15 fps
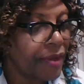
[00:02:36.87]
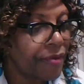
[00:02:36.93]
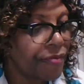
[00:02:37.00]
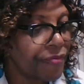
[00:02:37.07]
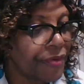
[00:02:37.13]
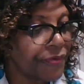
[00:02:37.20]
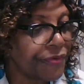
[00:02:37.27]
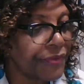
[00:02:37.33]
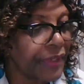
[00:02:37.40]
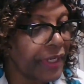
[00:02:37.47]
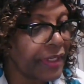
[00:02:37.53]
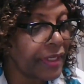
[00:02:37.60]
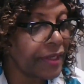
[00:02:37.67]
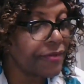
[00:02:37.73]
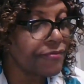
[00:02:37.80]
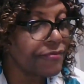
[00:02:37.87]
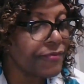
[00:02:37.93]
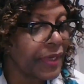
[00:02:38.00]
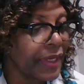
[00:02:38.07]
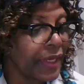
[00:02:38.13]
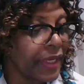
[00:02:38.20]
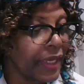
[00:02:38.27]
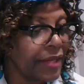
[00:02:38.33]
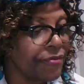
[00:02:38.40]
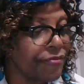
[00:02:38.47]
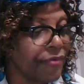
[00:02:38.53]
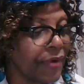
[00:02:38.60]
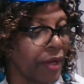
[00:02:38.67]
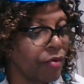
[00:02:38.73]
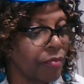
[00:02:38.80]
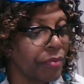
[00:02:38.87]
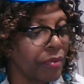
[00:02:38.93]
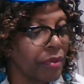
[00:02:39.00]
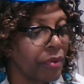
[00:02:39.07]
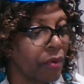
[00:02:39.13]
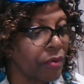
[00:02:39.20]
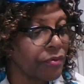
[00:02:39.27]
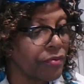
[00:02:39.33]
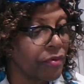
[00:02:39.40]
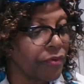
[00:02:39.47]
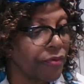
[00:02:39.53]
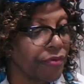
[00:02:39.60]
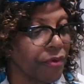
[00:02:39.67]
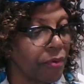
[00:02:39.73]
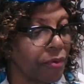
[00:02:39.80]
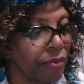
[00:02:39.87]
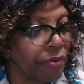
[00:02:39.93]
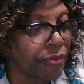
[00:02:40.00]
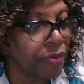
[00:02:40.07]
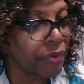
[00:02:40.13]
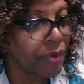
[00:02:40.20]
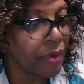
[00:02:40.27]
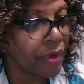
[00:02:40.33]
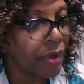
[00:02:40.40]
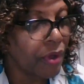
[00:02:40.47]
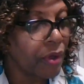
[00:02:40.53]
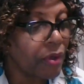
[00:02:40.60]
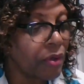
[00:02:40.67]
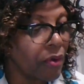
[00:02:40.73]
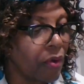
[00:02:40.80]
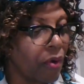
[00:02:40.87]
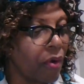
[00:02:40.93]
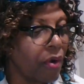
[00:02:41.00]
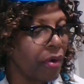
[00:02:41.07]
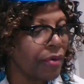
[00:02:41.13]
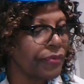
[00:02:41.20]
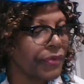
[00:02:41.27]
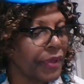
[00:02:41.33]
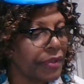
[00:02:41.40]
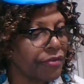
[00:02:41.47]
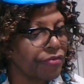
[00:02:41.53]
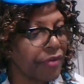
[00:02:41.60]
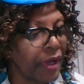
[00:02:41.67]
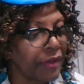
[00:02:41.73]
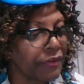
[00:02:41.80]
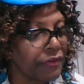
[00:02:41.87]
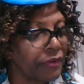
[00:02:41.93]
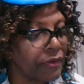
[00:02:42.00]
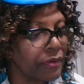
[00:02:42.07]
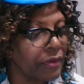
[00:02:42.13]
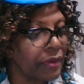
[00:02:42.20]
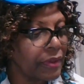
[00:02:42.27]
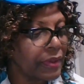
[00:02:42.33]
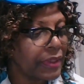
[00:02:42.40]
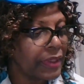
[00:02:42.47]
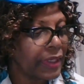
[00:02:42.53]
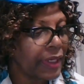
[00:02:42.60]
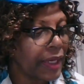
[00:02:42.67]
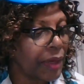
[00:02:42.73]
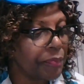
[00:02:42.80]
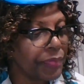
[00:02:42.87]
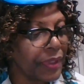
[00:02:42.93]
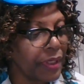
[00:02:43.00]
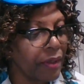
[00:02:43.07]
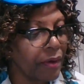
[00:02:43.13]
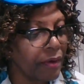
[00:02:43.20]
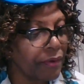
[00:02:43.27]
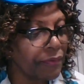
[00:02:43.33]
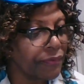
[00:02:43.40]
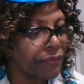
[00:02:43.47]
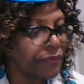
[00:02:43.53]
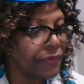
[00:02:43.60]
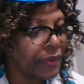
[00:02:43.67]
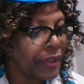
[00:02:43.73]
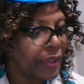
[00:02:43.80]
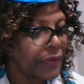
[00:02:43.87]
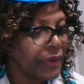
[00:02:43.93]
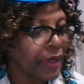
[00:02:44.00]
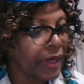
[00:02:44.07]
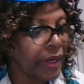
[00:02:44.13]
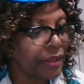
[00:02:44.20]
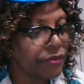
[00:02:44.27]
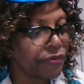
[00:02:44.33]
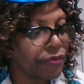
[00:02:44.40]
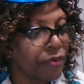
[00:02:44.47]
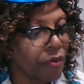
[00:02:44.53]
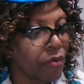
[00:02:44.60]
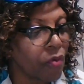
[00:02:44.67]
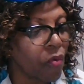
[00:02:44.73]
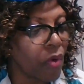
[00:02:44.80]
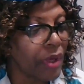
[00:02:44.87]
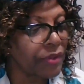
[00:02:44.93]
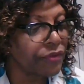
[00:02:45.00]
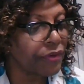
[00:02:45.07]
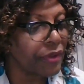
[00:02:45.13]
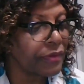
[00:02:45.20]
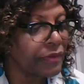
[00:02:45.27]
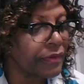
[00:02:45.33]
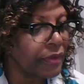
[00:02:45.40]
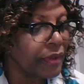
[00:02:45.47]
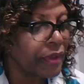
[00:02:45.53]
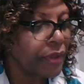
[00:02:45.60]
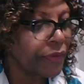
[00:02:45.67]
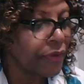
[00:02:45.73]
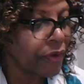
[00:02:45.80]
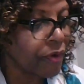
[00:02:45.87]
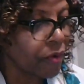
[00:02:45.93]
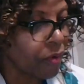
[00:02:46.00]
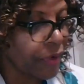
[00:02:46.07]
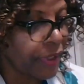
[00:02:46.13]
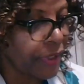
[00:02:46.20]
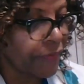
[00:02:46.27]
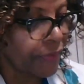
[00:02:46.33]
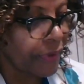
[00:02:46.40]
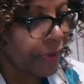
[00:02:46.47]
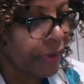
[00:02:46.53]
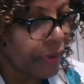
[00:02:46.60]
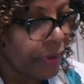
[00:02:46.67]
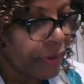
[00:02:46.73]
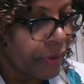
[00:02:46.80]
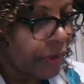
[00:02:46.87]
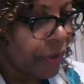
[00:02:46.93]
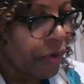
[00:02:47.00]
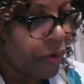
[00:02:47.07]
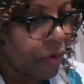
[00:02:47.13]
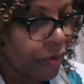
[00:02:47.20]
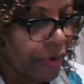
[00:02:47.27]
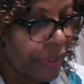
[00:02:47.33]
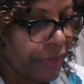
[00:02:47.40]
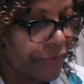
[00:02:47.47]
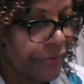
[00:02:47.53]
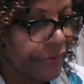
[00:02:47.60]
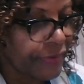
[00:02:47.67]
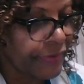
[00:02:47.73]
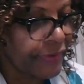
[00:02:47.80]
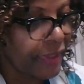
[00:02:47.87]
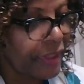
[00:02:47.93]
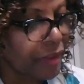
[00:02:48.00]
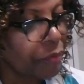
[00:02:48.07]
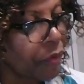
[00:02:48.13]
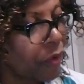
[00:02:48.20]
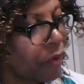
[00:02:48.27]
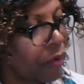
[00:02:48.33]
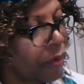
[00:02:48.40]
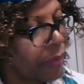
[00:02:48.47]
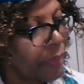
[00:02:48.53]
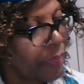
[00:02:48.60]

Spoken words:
15 Invaluable Laws of Growth, Law of Attraction, Happy Love, The Cash Flow Quadrant, The Go-Giver, Go-Giver Sell More,